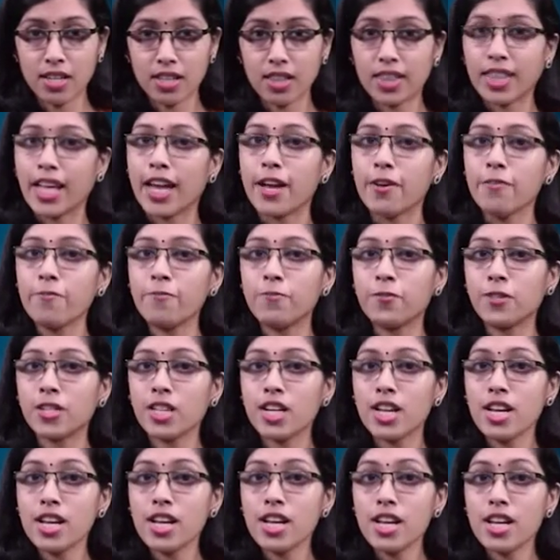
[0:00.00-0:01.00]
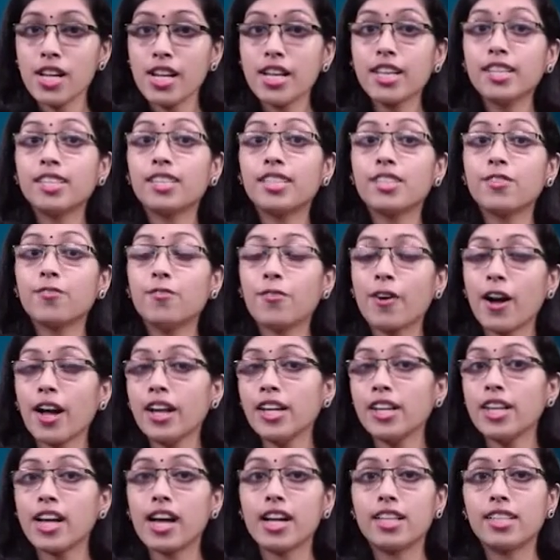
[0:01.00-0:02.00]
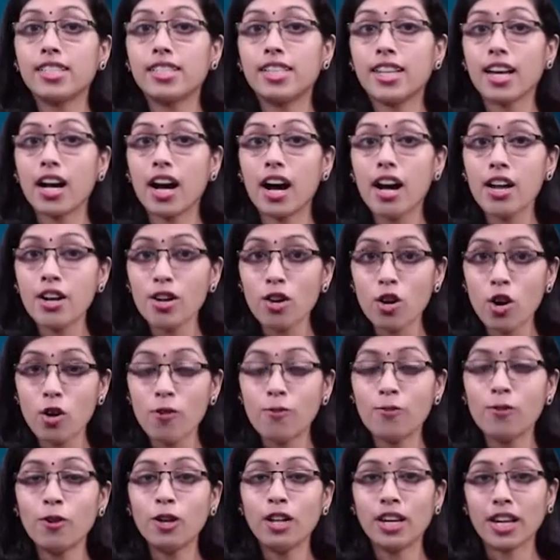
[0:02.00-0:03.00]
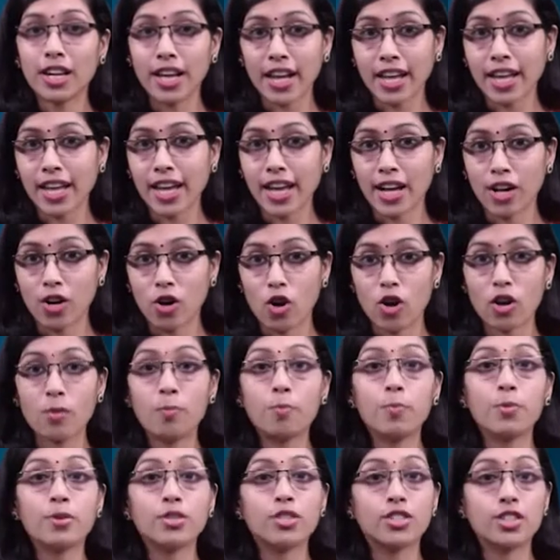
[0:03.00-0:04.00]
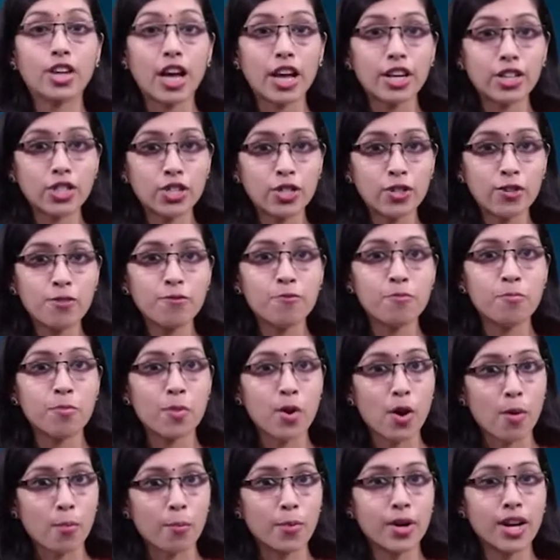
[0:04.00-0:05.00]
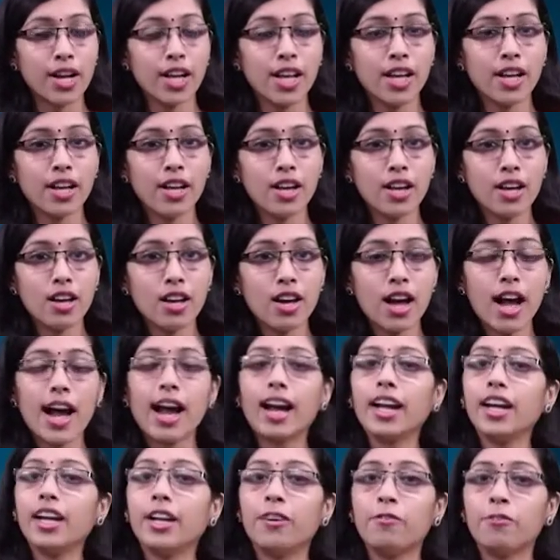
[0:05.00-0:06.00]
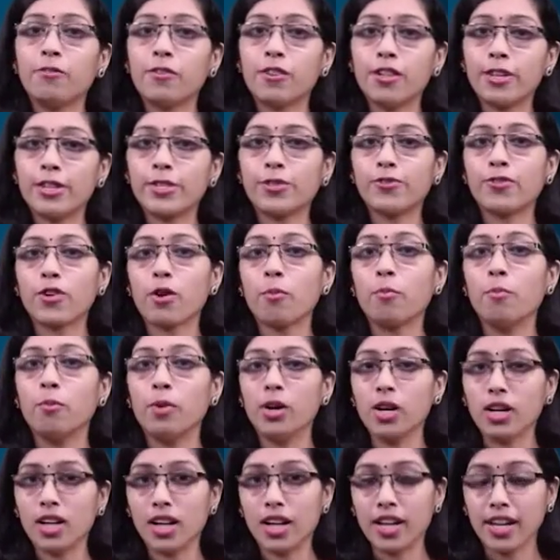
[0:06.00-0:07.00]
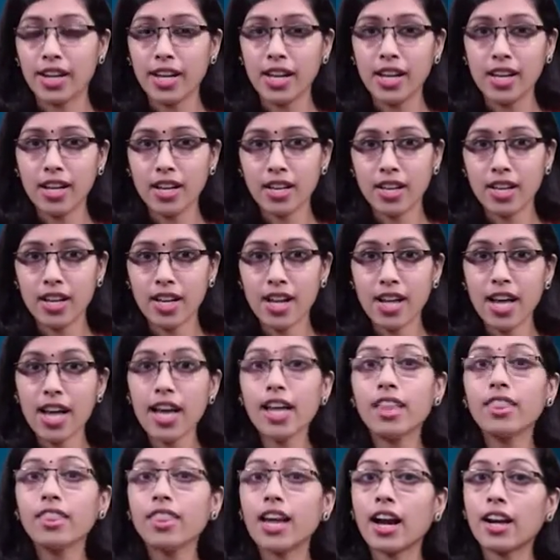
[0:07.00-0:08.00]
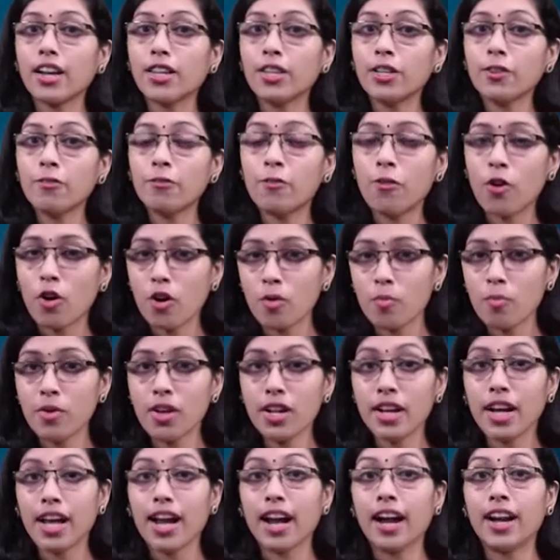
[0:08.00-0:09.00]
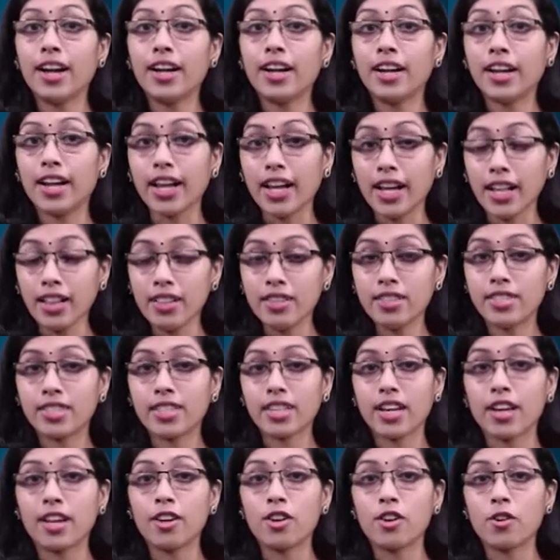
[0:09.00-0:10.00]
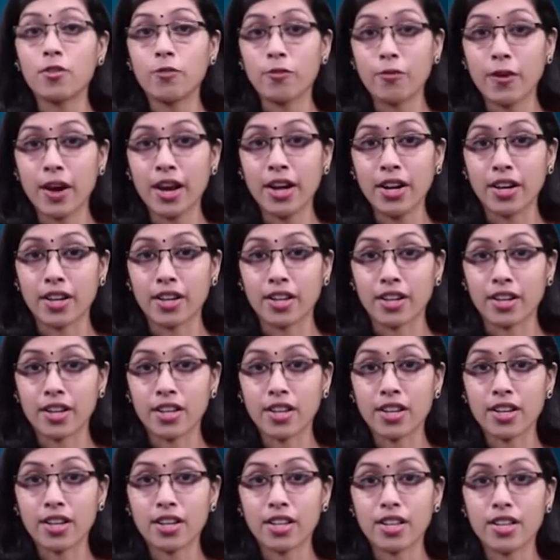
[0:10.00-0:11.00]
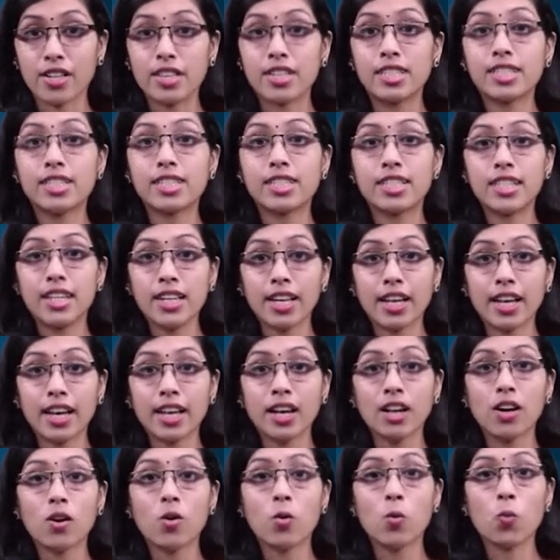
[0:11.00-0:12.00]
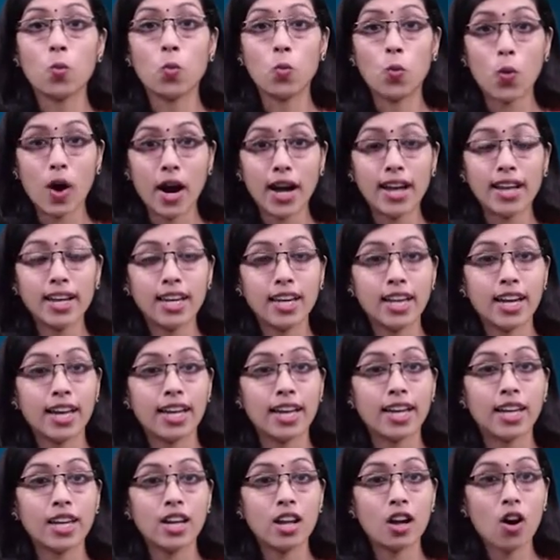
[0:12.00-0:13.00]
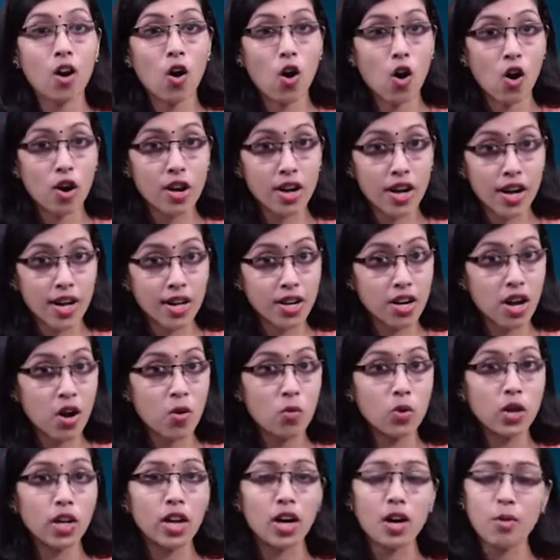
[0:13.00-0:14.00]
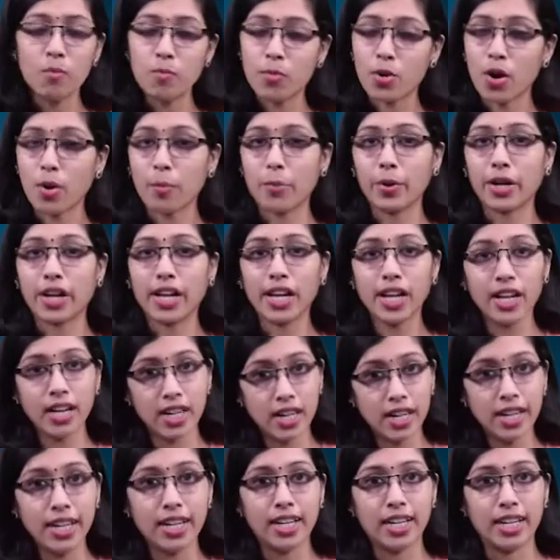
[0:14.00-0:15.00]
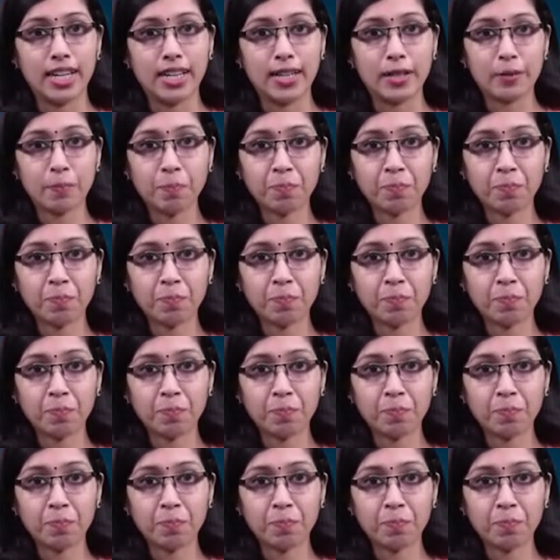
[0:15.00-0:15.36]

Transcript: Theft is defined as the unlawful taking or possession of property and differs from burglary in that the former entails an offender stealing while in or around a property legally.